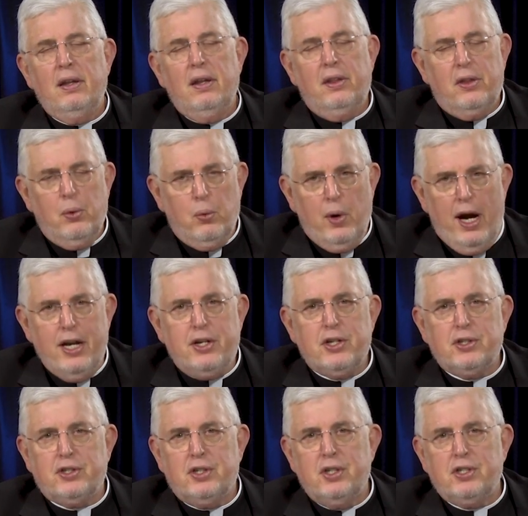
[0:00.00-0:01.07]
that the
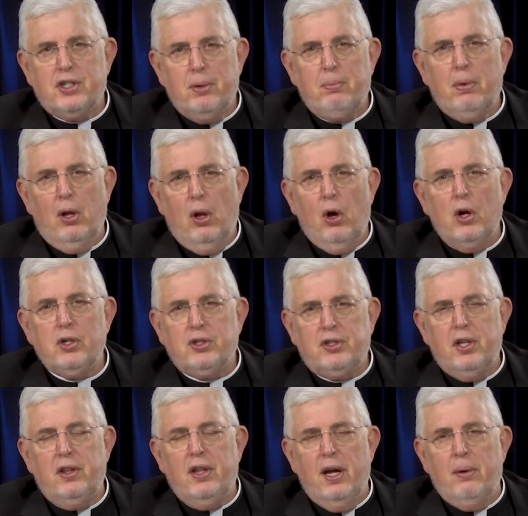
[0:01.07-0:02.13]
righteousness that belongs
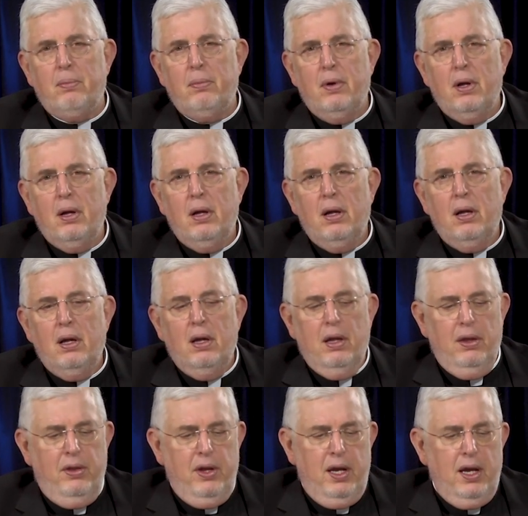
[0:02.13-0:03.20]
to them,
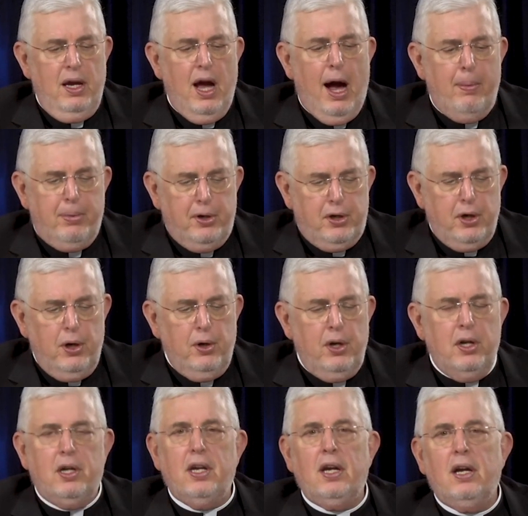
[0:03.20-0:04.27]
the
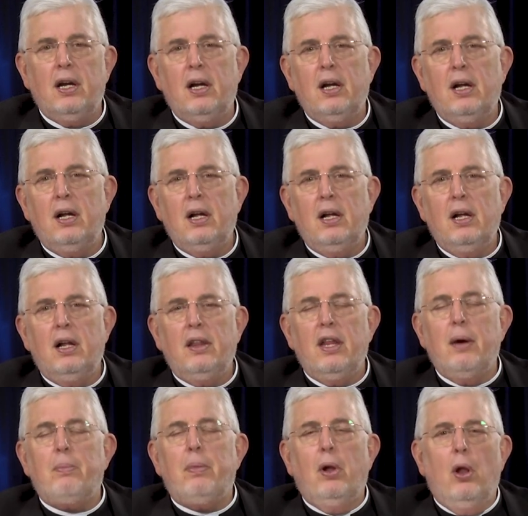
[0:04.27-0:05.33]
opportunity
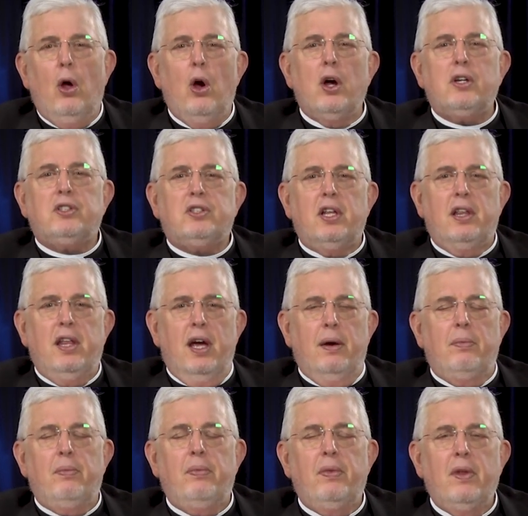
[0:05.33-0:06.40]
that belongs to them.
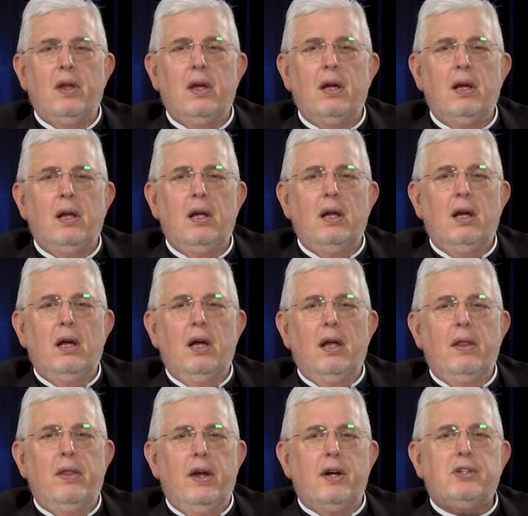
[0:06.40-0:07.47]

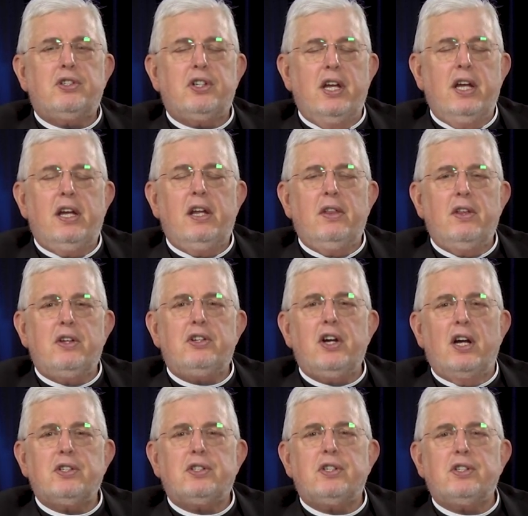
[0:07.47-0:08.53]
They're seeking the
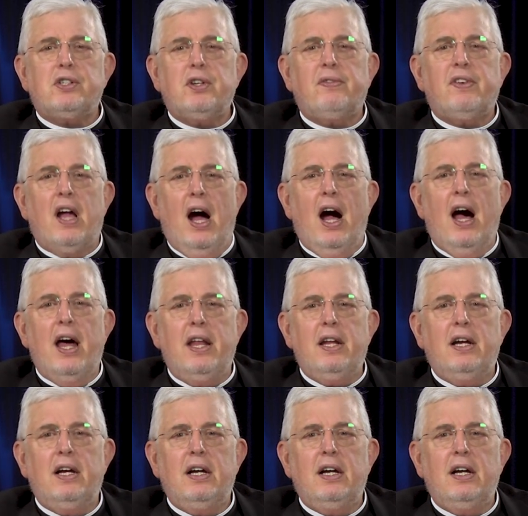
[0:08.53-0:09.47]
justice of God.